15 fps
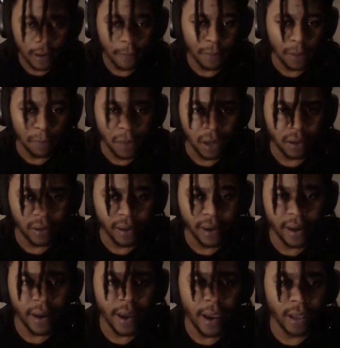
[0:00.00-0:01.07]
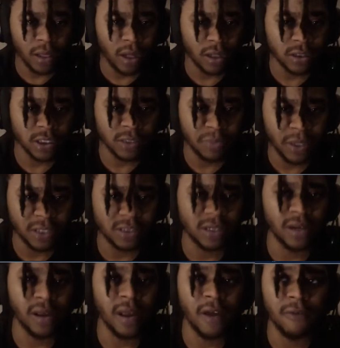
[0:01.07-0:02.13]
be better at launch,
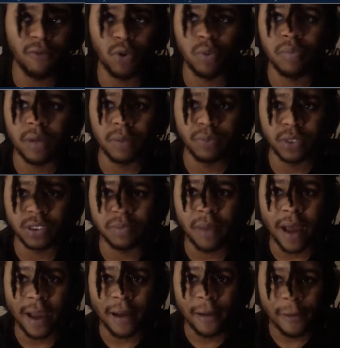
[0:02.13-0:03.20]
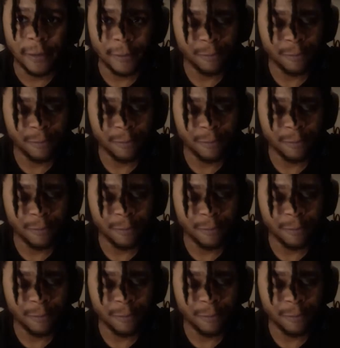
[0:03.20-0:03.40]
especially if you've been pushed back